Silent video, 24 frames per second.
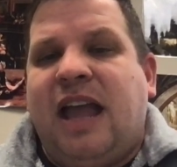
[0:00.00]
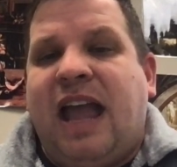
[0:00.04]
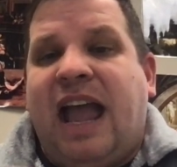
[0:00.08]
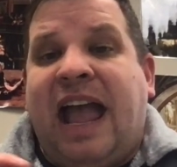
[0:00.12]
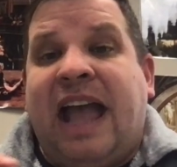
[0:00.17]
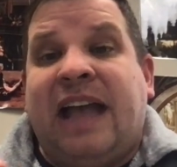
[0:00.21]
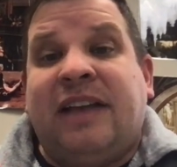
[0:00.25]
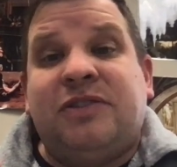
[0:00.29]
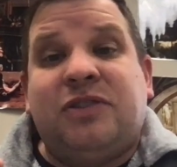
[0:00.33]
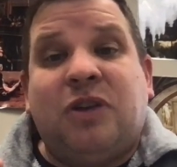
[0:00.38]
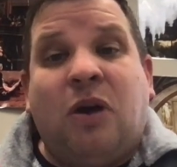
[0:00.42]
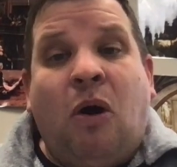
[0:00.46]

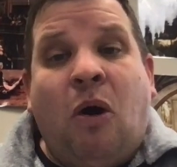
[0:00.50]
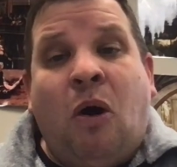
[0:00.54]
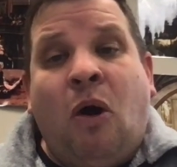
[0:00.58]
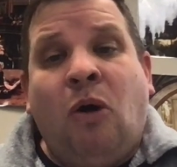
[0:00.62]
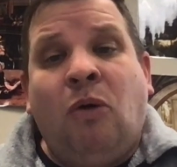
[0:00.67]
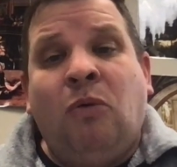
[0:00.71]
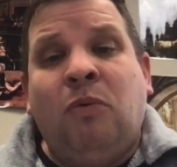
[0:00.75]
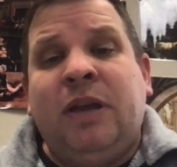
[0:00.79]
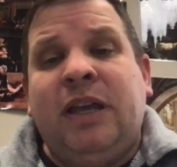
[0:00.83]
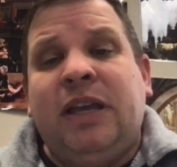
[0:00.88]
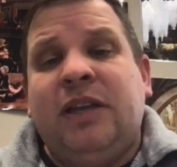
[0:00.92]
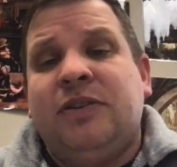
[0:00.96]
As
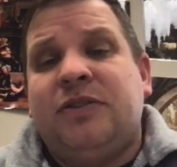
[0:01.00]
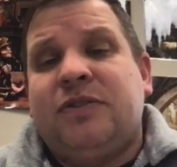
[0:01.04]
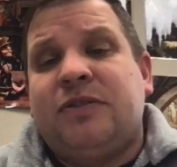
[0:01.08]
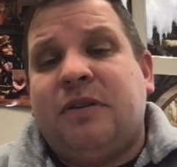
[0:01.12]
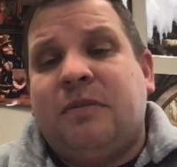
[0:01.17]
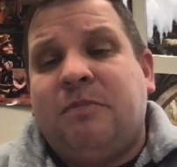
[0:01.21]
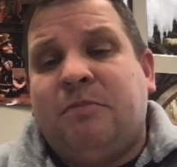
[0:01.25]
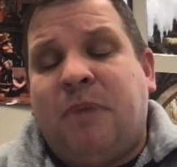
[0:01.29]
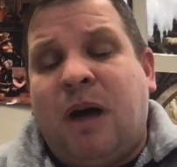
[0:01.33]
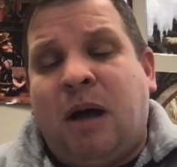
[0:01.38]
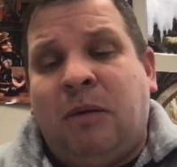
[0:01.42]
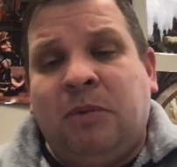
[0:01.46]
always,
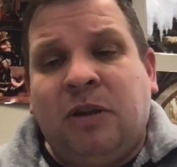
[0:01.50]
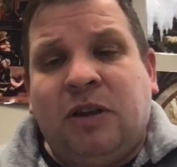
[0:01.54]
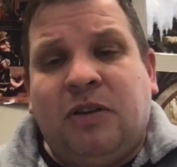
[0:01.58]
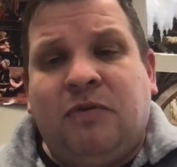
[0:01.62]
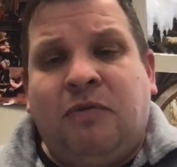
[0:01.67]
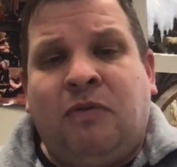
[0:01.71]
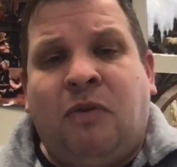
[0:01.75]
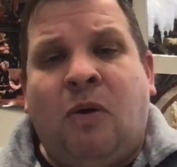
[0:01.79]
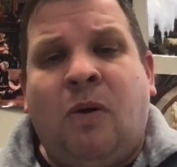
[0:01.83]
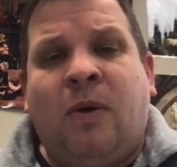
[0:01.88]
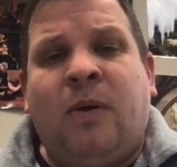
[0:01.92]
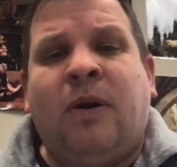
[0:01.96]
public
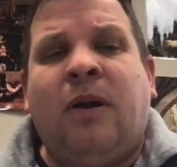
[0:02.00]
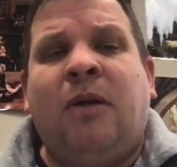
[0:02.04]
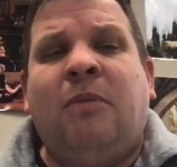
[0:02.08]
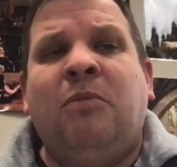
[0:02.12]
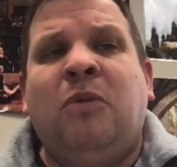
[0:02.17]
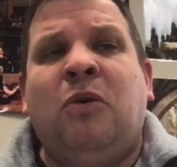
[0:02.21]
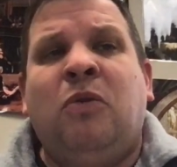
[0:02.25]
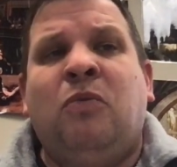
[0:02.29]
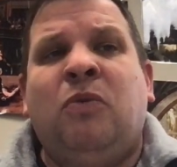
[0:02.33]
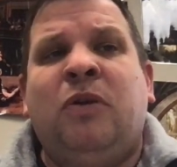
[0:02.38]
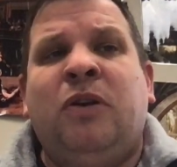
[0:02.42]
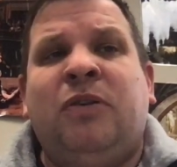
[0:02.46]

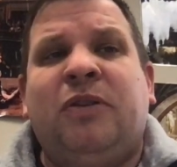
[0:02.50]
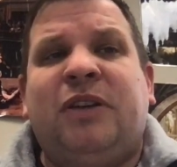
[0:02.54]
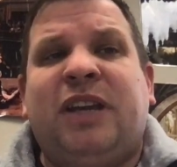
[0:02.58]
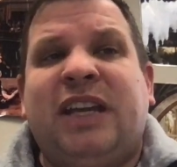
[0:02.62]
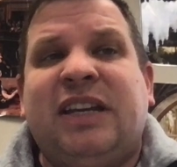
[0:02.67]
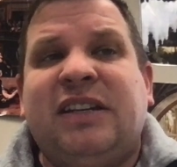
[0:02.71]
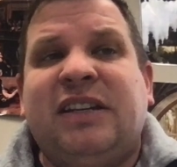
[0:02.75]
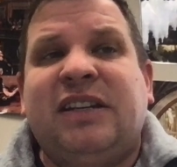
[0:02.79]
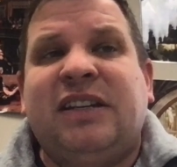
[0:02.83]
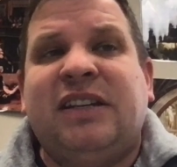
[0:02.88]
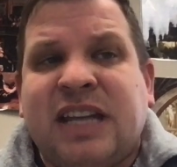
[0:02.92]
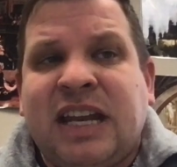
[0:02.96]
forum will
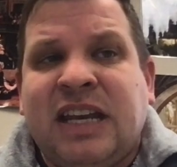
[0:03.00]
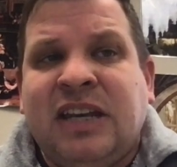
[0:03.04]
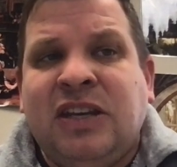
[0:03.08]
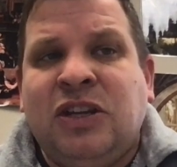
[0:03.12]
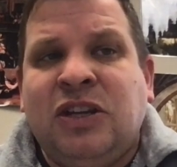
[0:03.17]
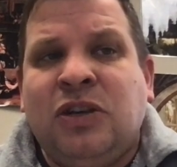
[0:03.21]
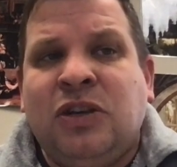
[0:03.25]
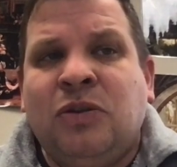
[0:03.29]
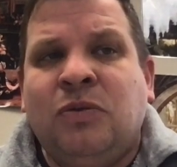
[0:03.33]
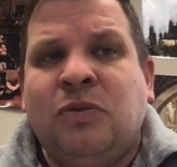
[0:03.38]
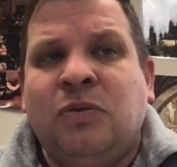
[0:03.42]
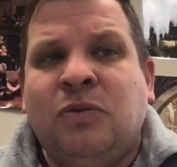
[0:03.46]

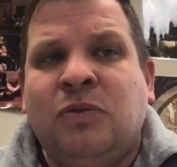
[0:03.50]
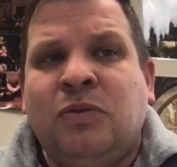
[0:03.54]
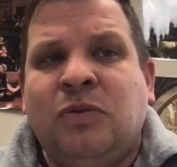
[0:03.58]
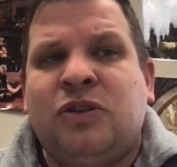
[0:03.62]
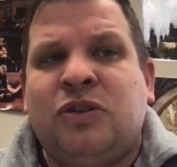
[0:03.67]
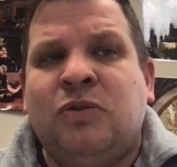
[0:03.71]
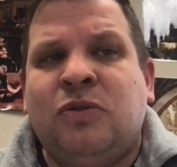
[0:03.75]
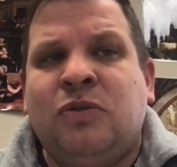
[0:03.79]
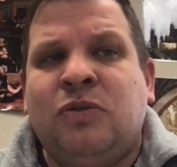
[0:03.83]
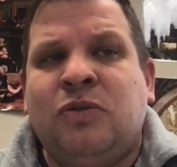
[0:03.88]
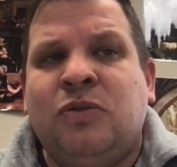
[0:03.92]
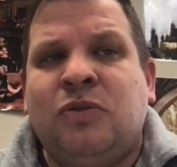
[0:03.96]
continue
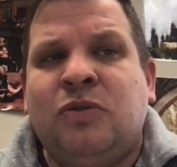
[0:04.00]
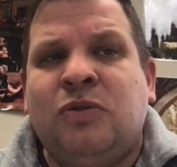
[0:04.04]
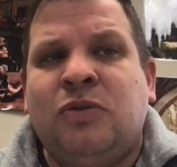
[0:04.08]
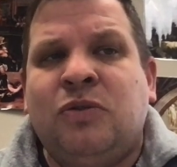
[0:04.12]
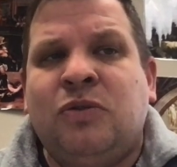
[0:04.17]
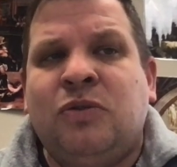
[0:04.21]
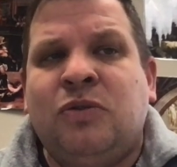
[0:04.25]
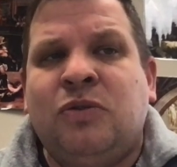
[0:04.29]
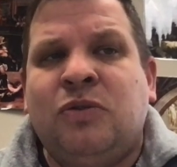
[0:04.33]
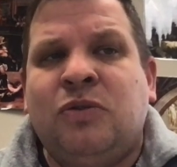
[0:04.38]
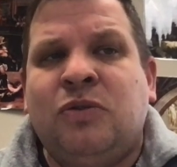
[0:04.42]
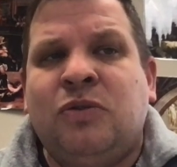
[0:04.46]
to
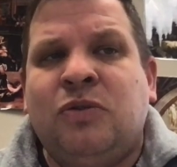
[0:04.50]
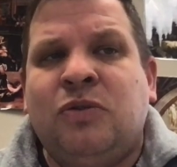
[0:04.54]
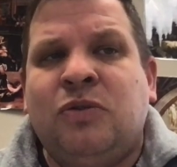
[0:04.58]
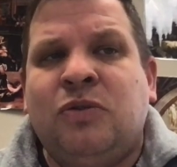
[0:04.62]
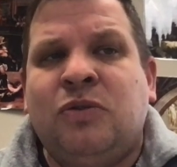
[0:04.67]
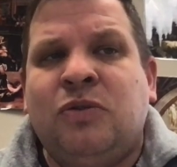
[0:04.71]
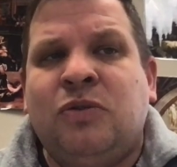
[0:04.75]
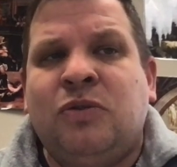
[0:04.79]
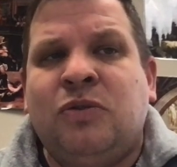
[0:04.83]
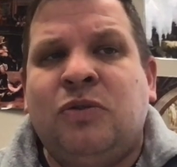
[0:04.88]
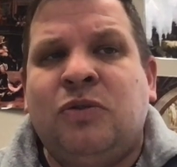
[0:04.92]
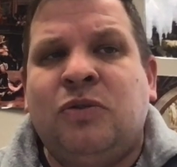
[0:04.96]
flip.
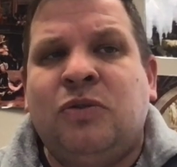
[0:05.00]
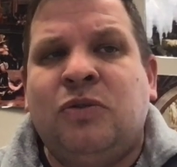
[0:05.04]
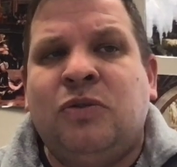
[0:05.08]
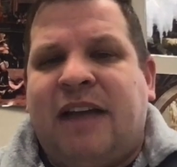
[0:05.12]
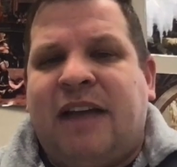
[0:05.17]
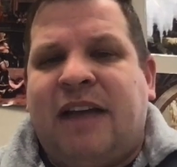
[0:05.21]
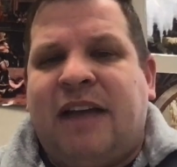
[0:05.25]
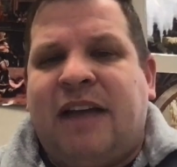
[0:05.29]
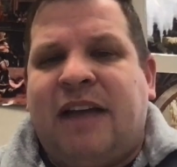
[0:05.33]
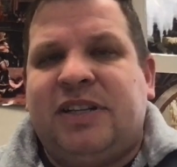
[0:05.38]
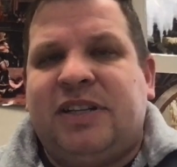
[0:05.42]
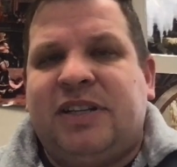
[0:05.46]
They do it
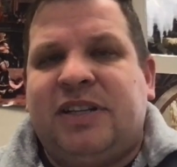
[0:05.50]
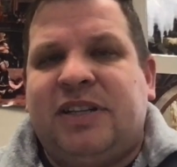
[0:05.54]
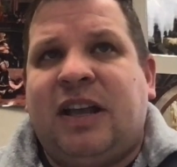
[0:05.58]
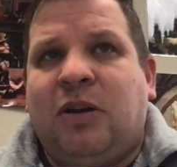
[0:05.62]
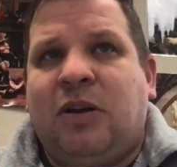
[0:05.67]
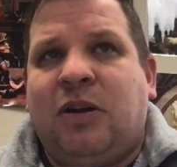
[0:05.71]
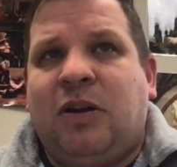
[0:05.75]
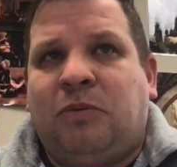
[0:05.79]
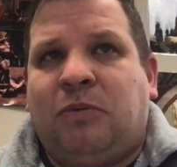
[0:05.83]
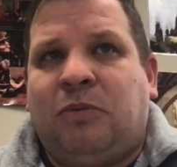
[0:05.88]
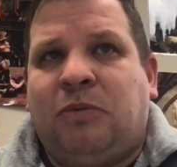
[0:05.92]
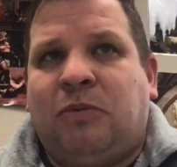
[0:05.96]
every
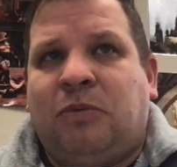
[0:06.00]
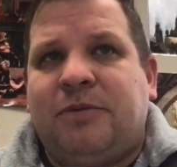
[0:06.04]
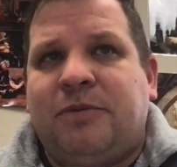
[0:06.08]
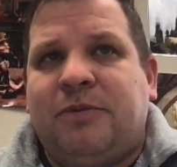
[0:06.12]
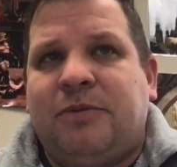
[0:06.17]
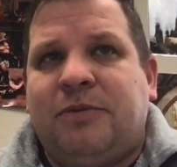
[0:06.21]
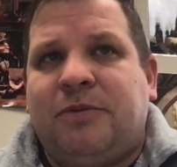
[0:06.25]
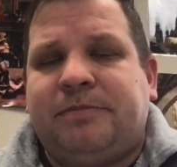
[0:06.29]
single round.